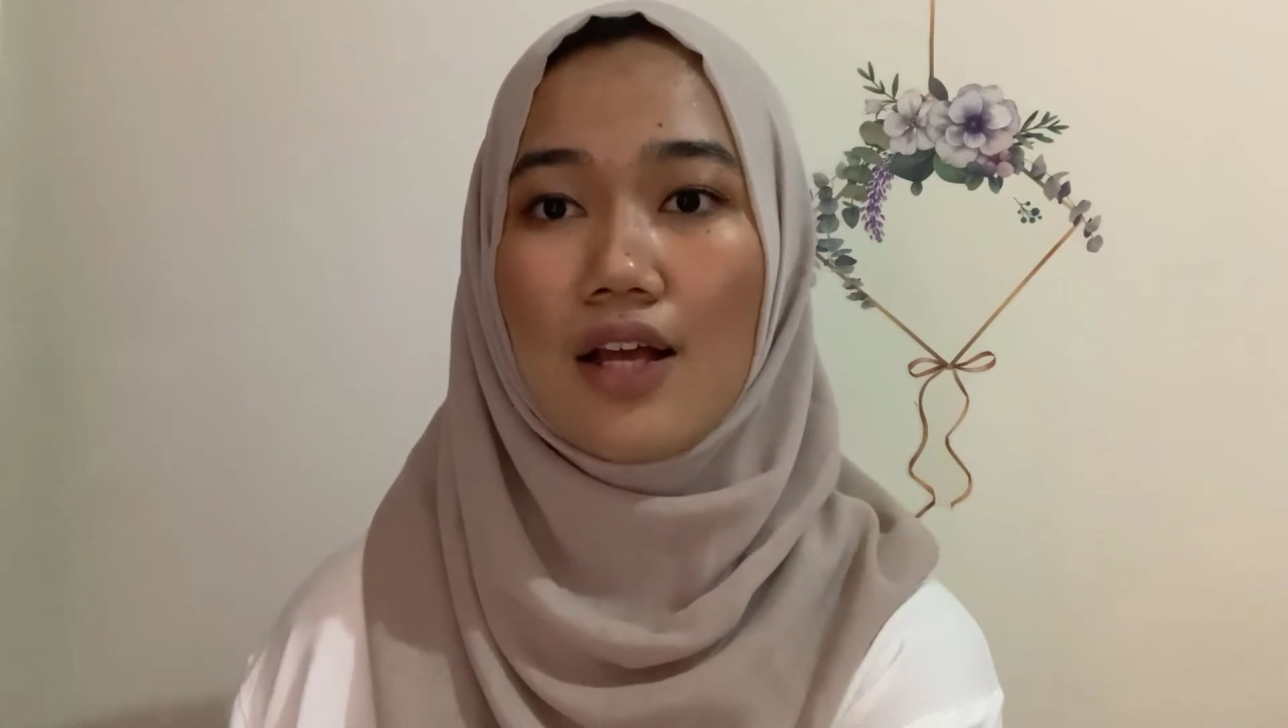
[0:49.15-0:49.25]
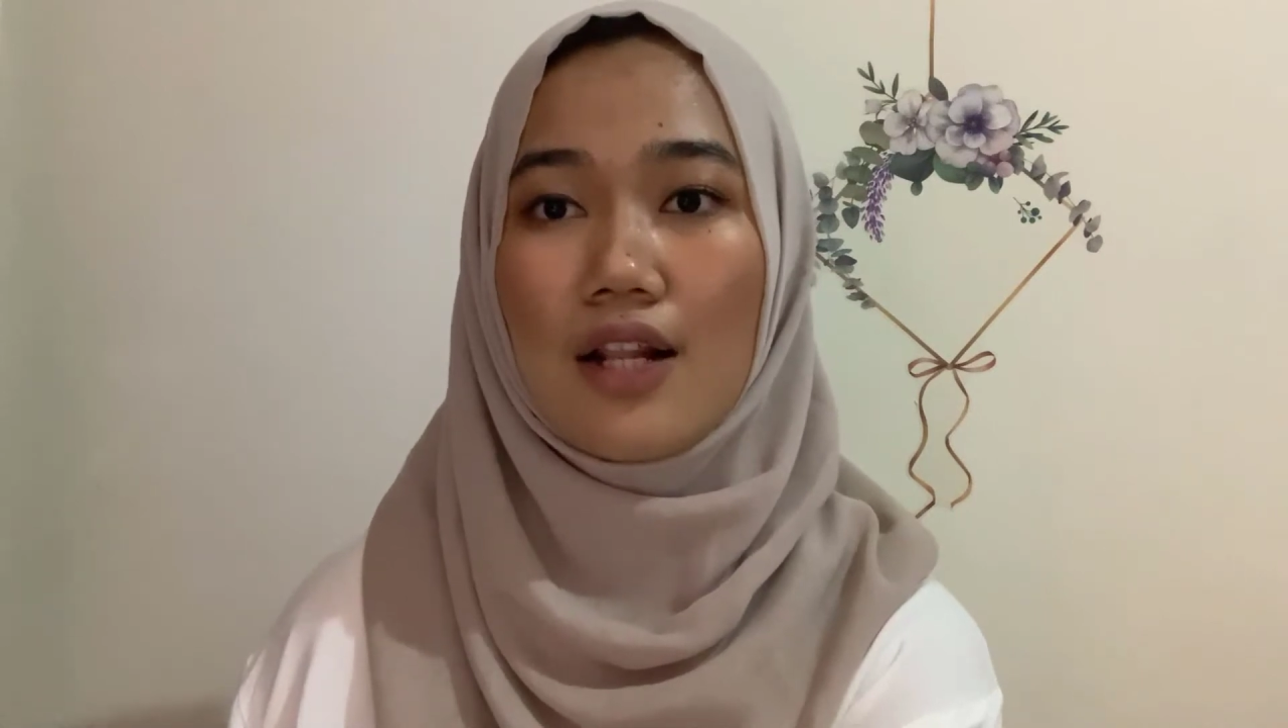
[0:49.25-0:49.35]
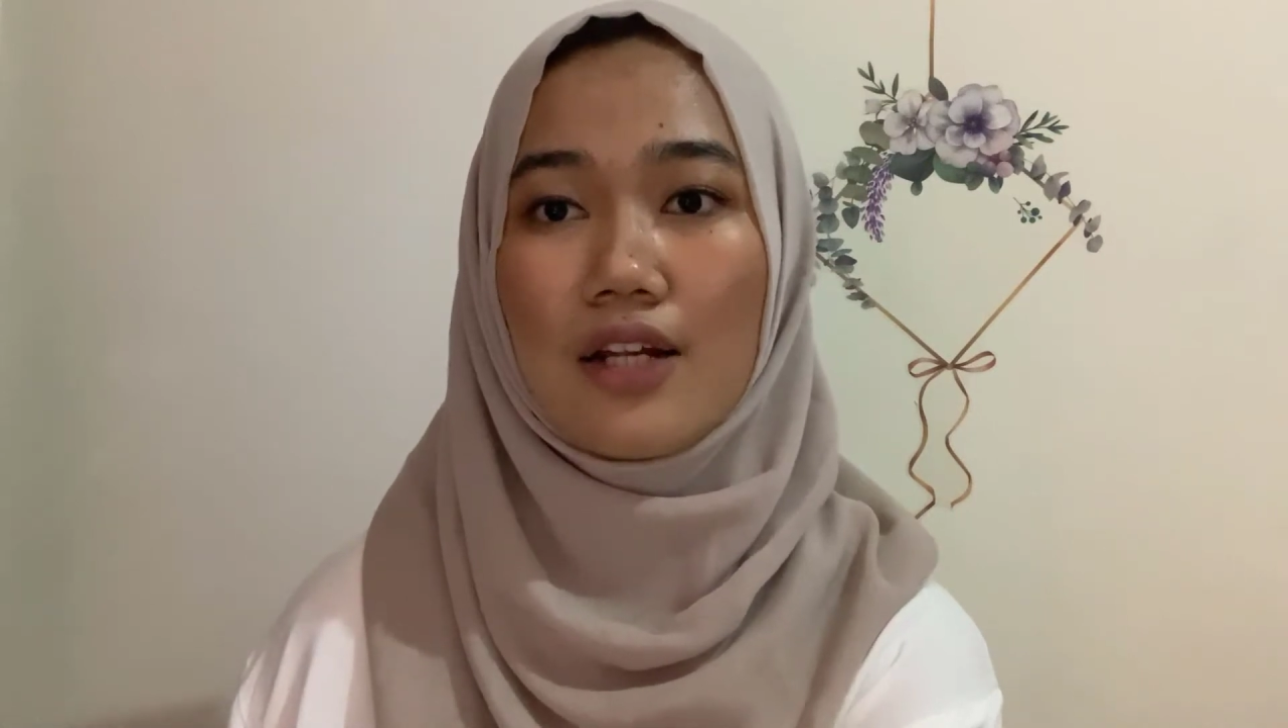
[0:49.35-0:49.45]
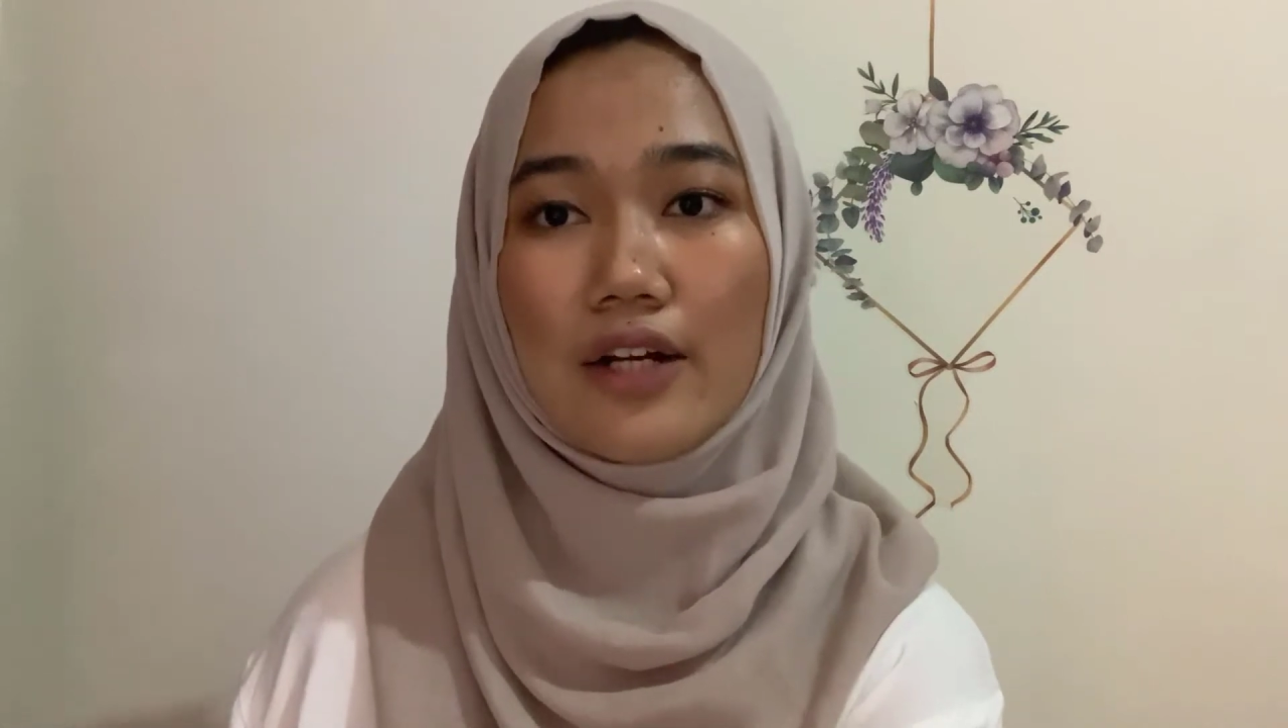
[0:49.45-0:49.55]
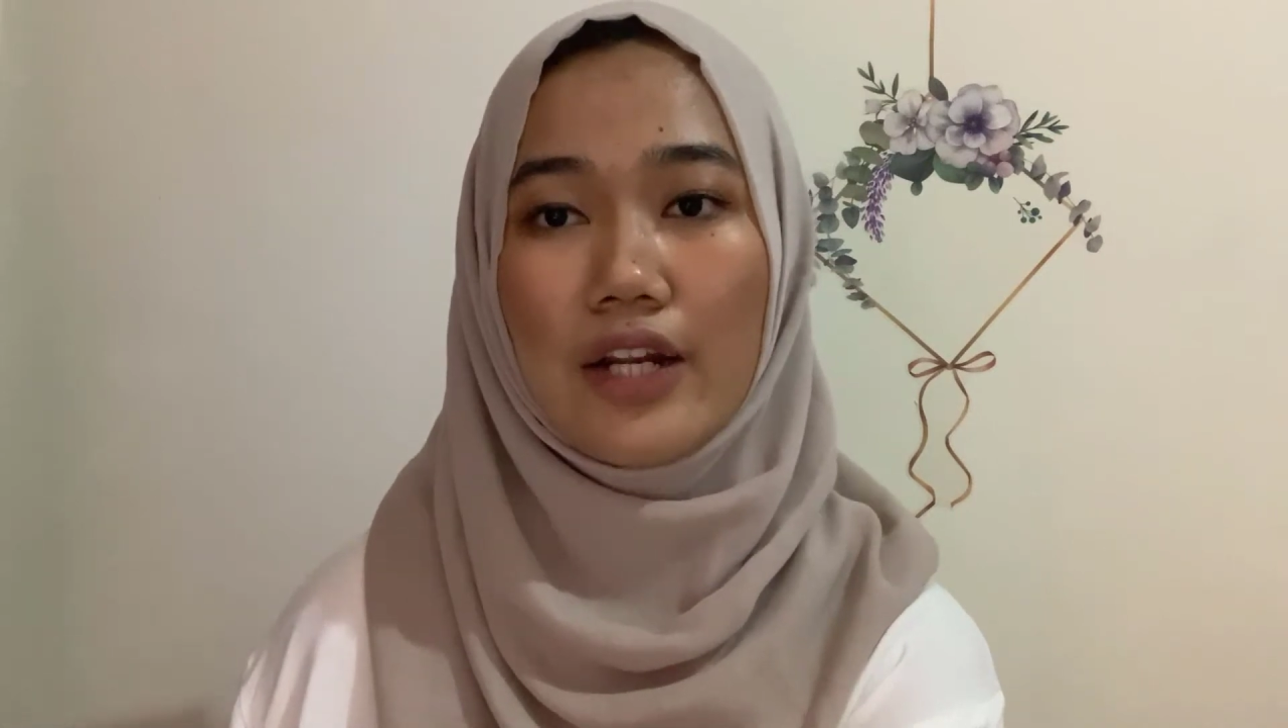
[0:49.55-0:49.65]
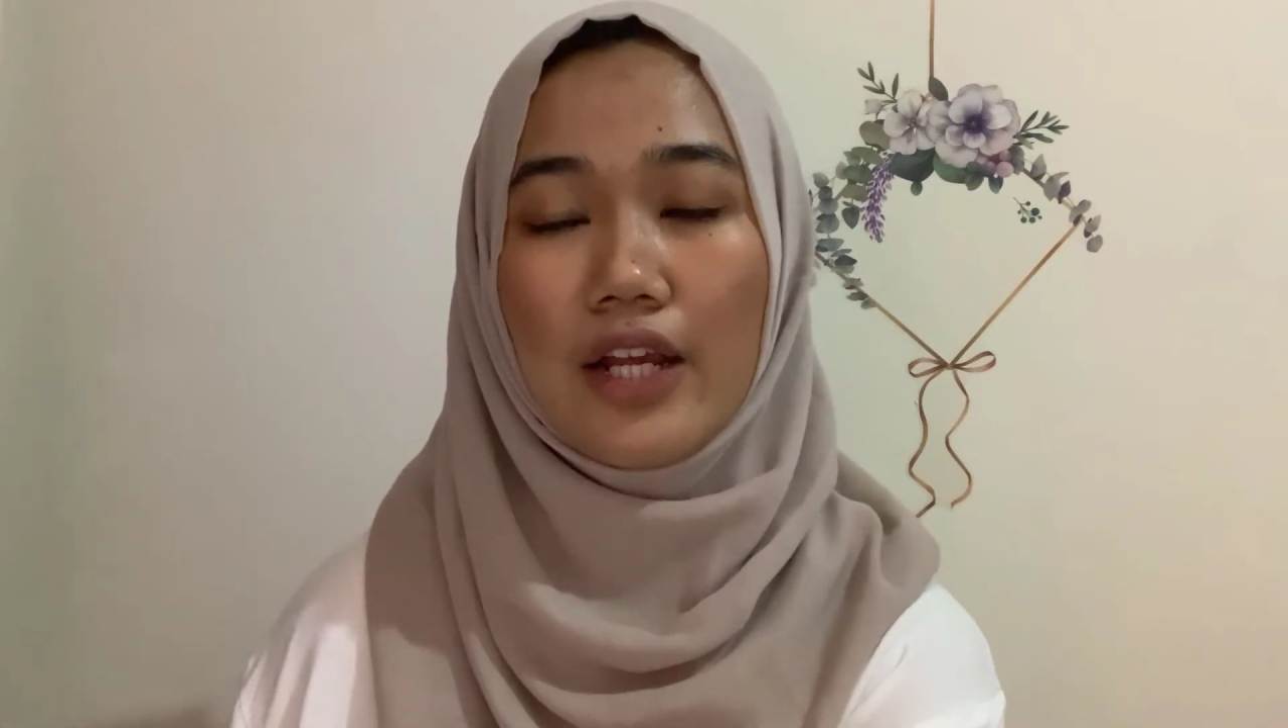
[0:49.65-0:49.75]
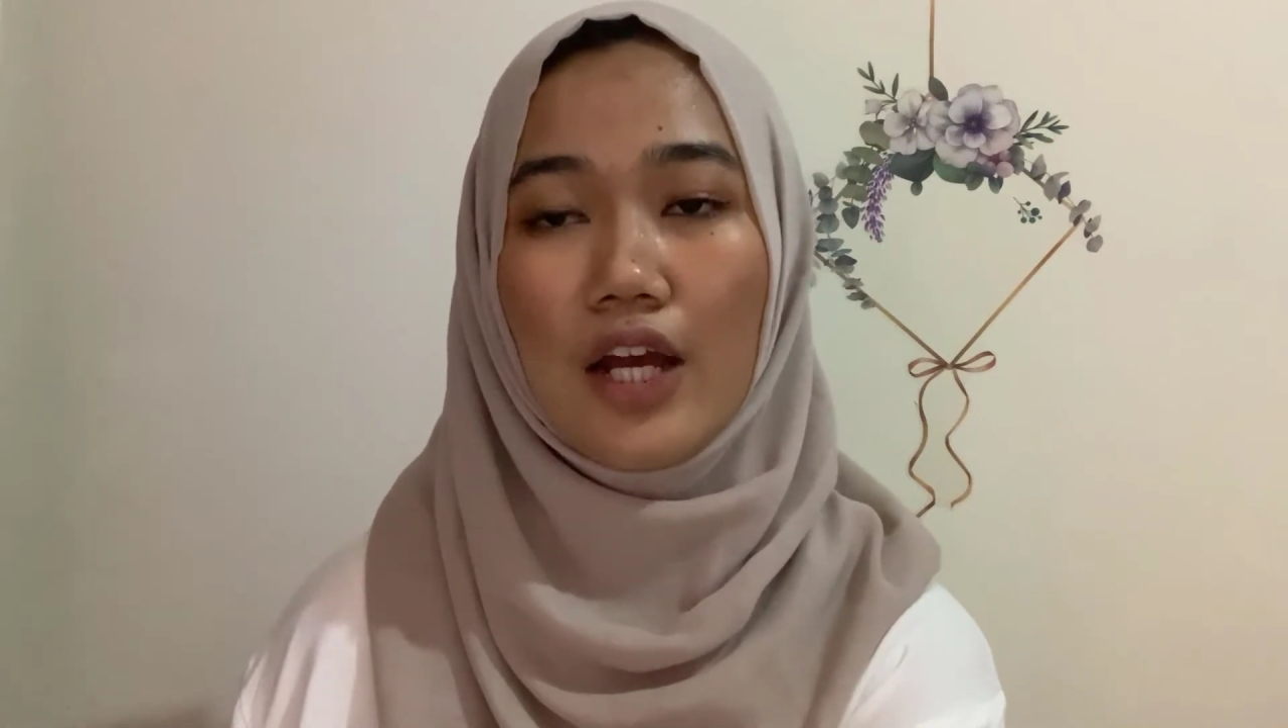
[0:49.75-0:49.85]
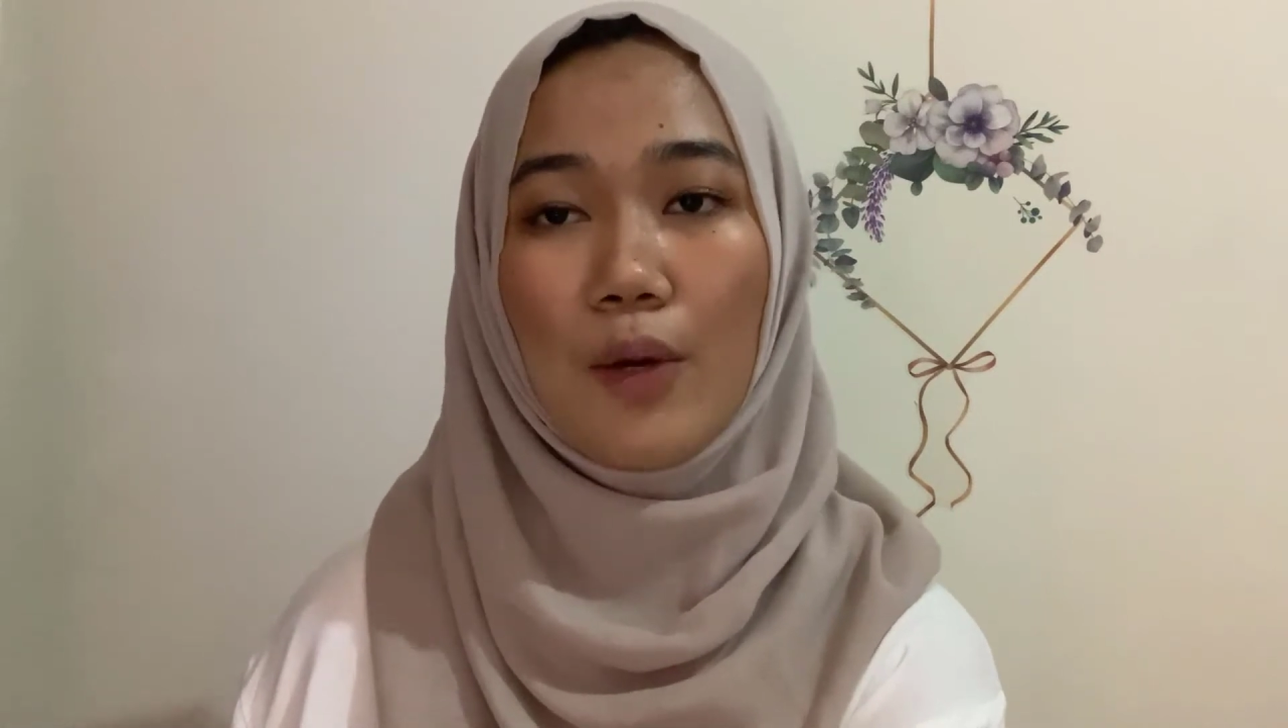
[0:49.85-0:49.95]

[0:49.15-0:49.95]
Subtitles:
learning